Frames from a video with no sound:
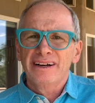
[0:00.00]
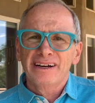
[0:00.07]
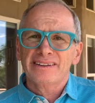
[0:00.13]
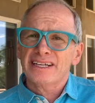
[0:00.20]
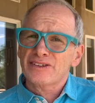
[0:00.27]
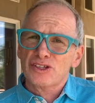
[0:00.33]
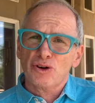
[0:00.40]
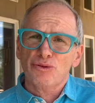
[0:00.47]

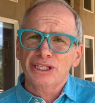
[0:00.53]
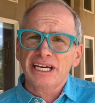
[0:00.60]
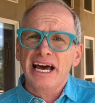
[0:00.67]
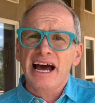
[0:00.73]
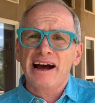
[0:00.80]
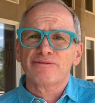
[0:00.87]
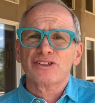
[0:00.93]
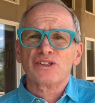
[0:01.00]
unless I really
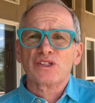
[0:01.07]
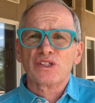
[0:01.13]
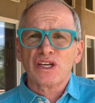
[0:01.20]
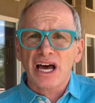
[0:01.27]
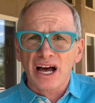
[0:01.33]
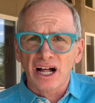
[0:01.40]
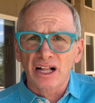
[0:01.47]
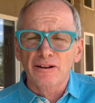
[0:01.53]
have to
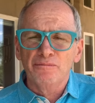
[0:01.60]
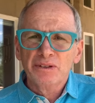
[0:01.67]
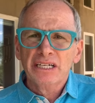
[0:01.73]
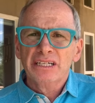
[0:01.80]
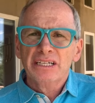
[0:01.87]
sell?